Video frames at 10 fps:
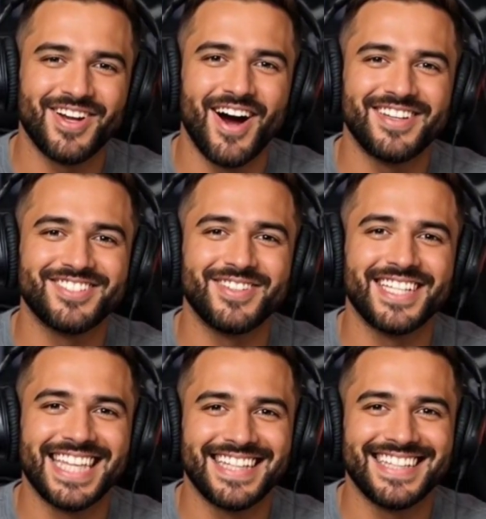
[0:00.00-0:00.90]
cards you
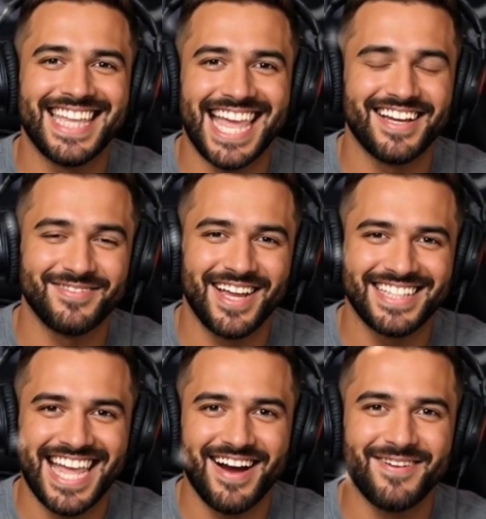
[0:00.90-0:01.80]
can get in Canada right
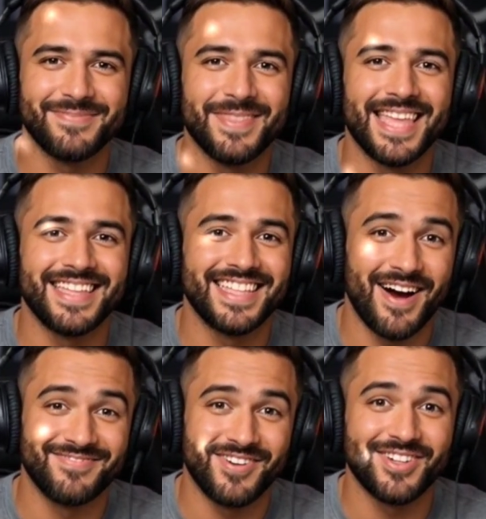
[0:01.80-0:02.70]
now. Now,
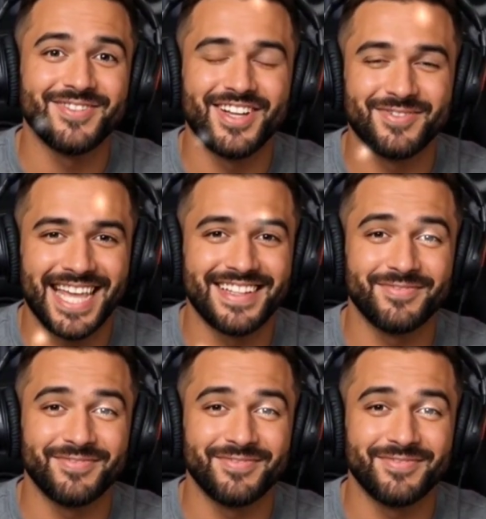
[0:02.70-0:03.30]
if you're new to credit,